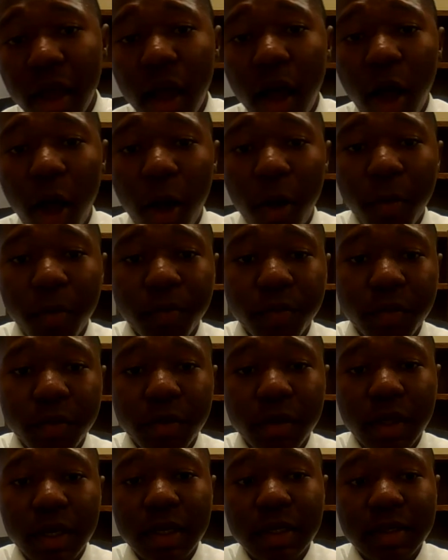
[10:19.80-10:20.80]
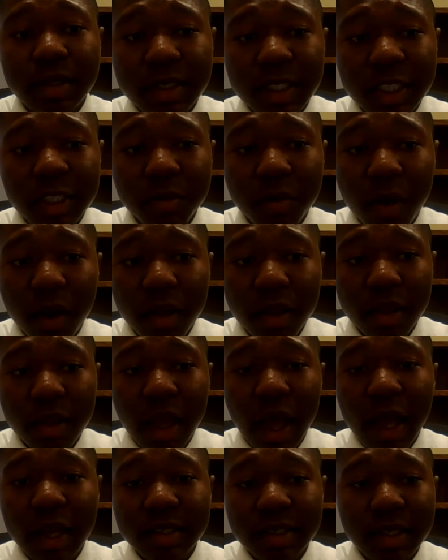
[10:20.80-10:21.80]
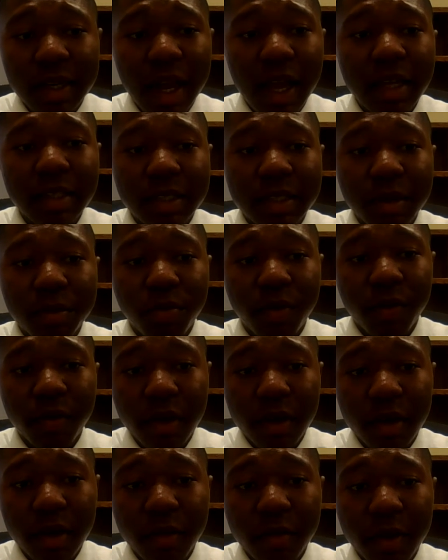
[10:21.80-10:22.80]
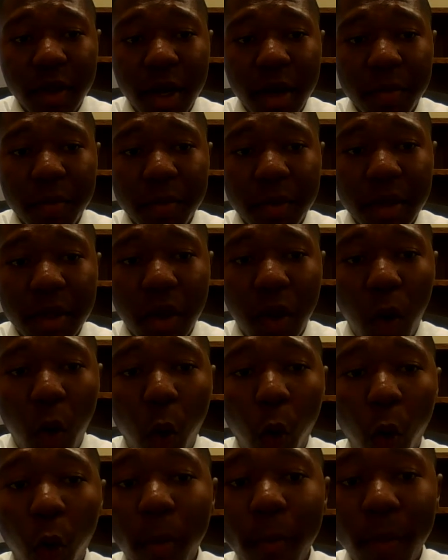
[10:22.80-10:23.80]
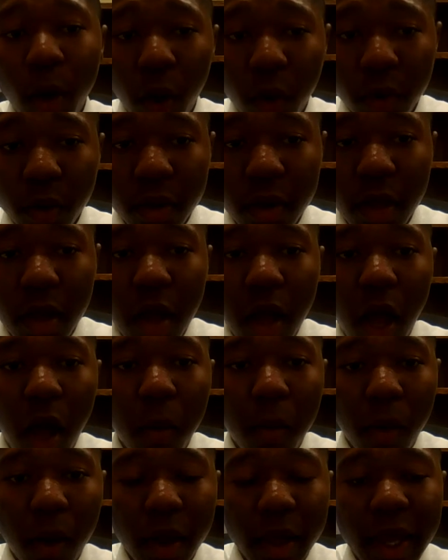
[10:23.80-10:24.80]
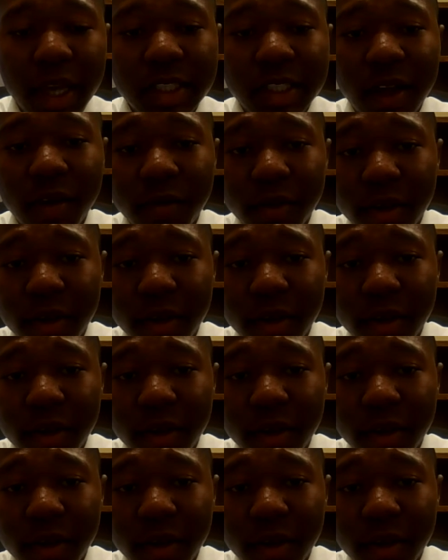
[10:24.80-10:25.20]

6-month isoniazid preventative therapy, or both among HIV